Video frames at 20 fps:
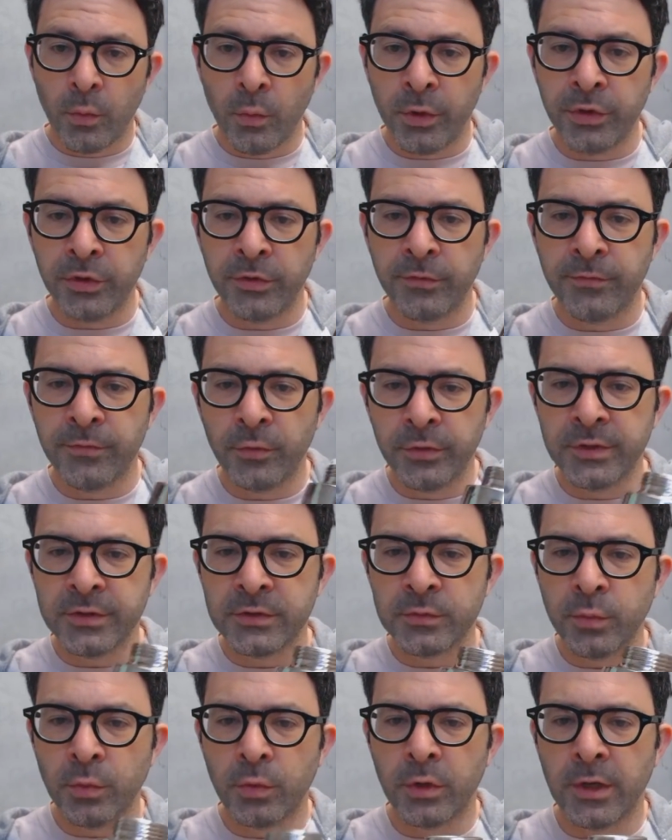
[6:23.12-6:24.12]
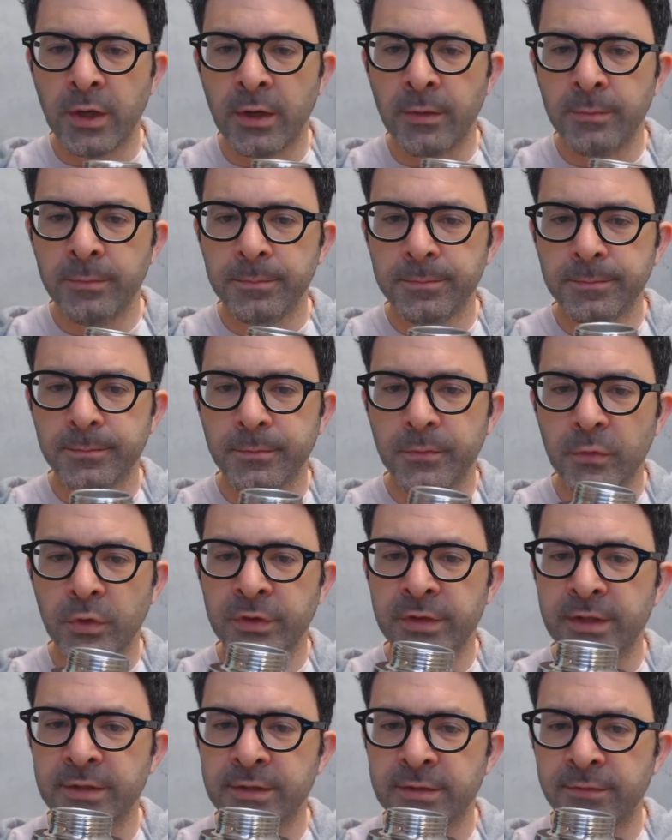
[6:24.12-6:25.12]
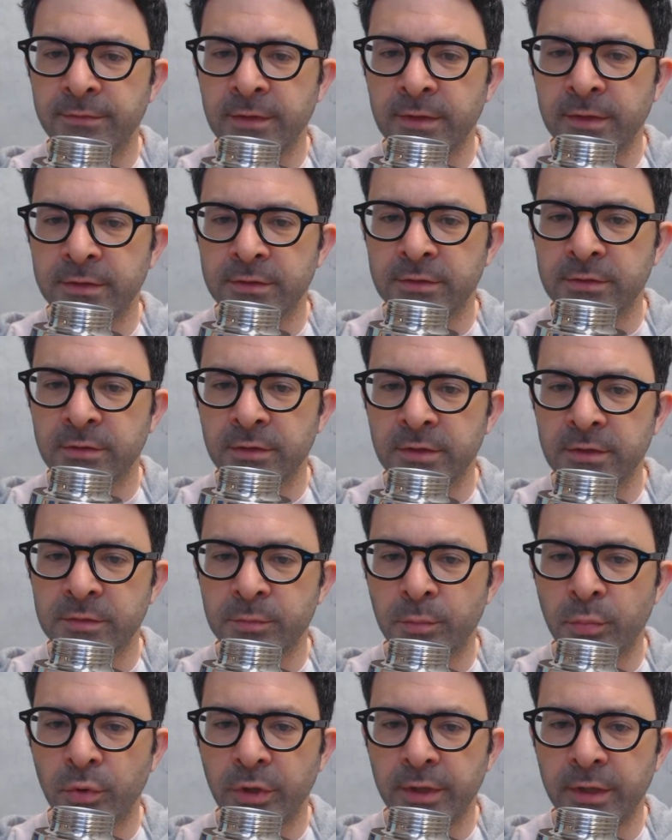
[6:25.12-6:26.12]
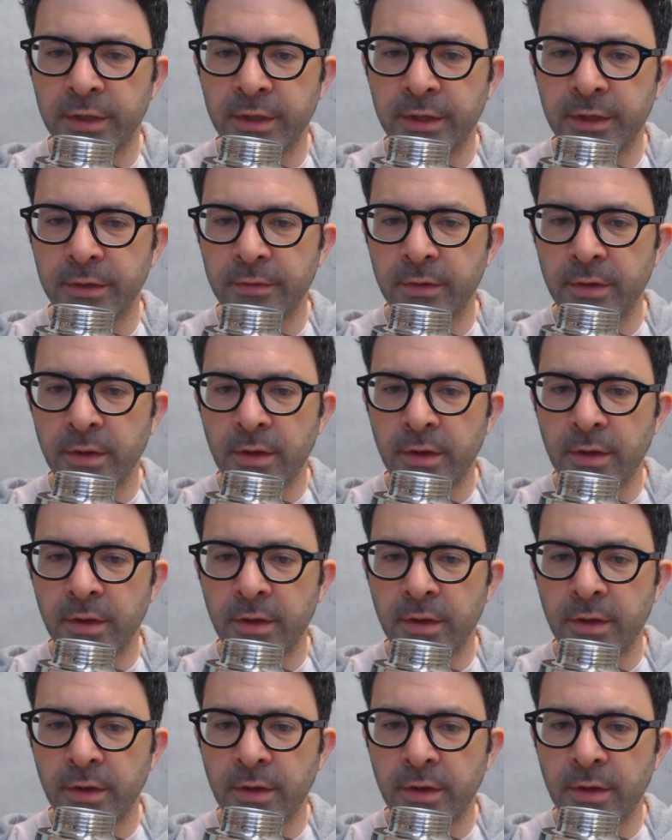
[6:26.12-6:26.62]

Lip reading: When you fill this water, you tend to fill it to this point here.